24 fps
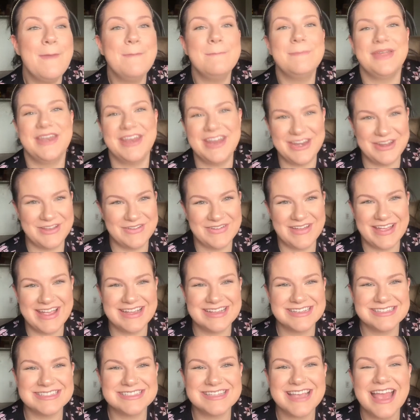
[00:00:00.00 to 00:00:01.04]
But
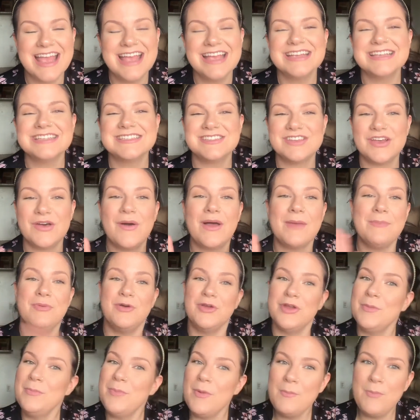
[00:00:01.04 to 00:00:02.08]
anyways, so I
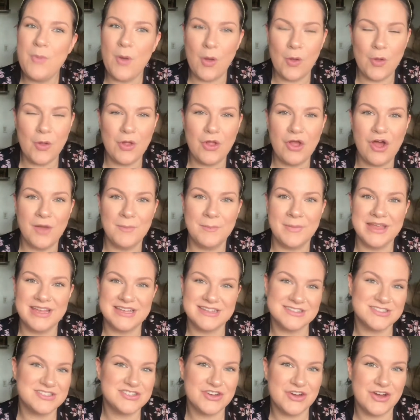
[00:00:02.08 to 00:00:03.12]
put up a poll on my
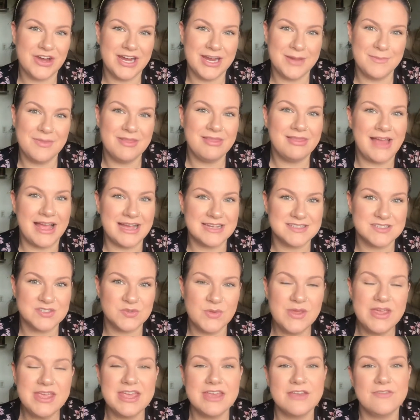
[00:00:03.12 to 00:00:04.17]
Instagram last
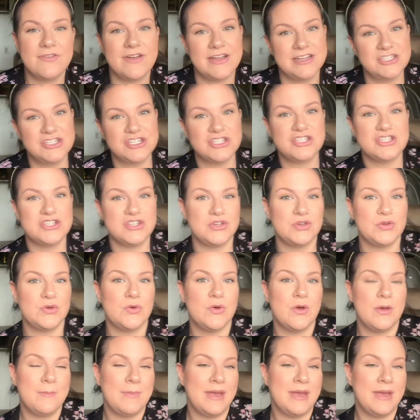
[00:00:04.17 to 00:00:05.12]
week if I should do